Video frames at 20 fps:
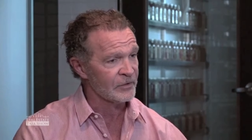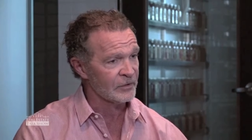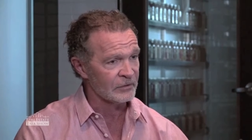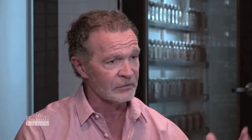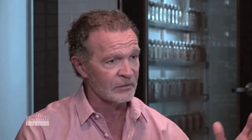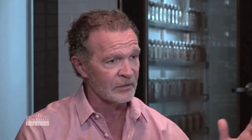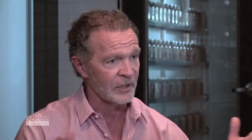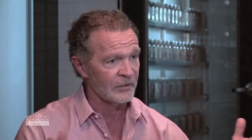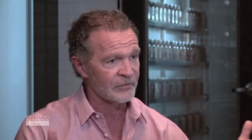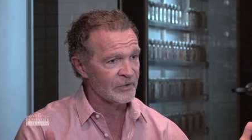to
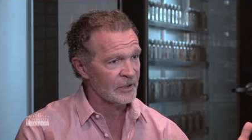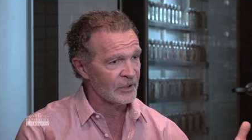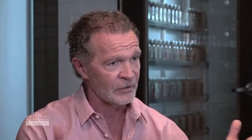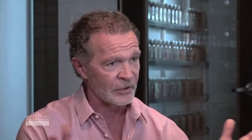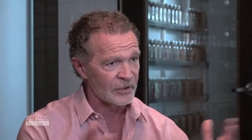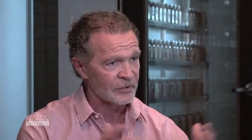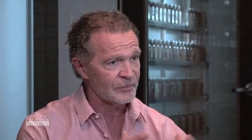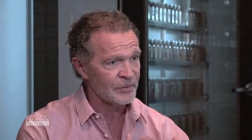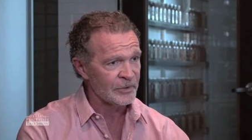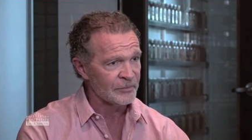love to hear
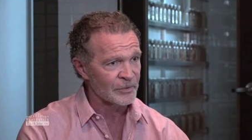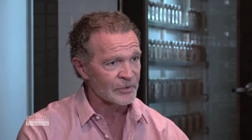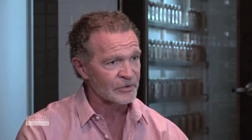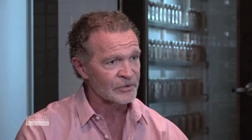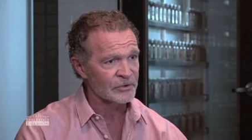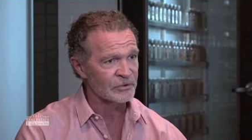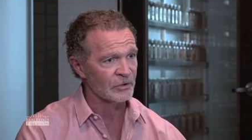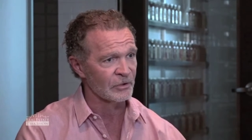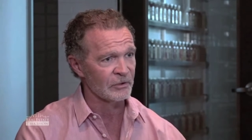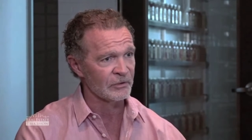other
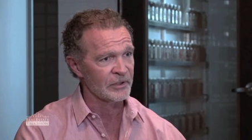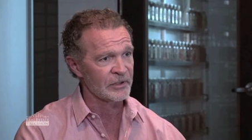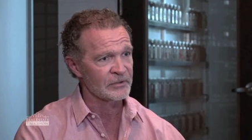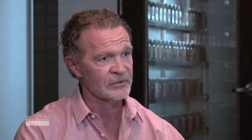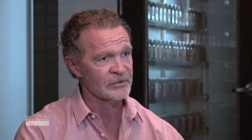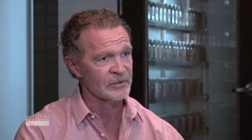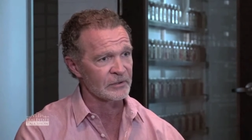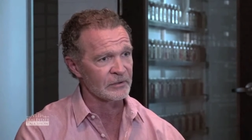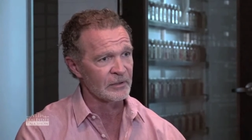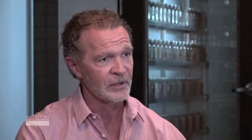people's
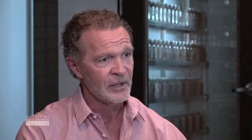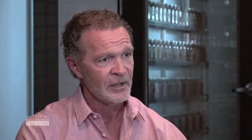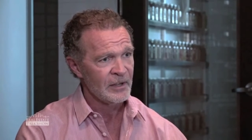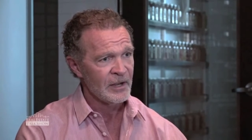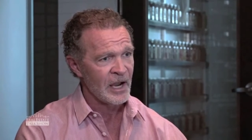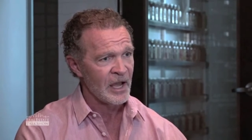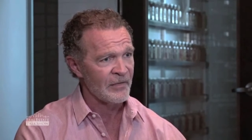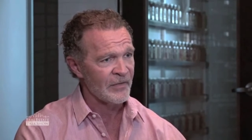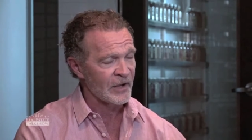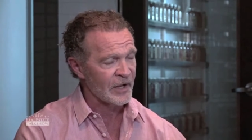stories and
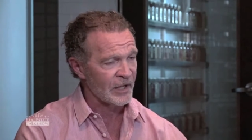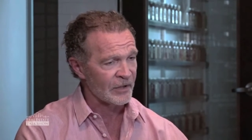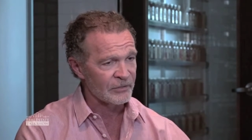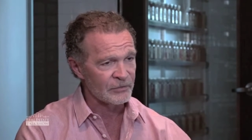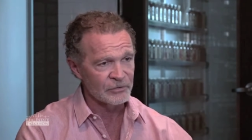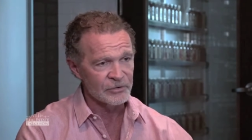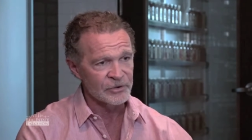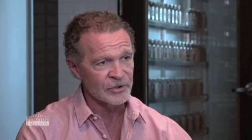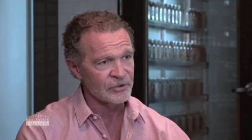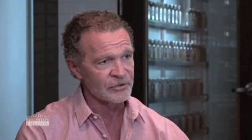how they got
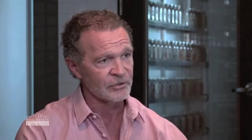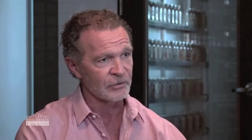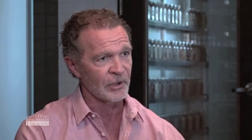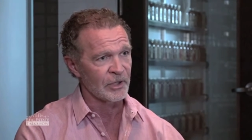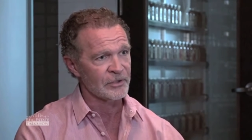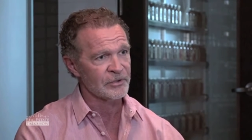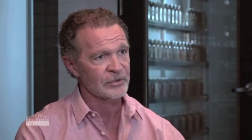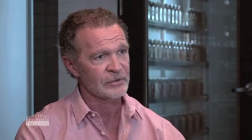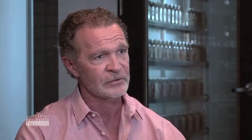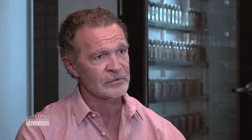through
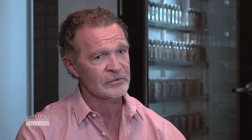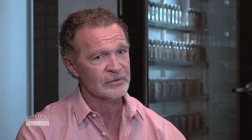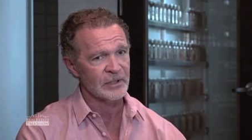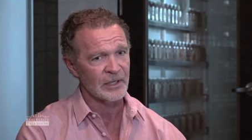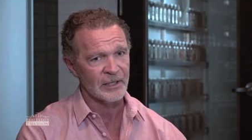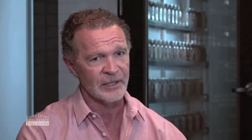situations.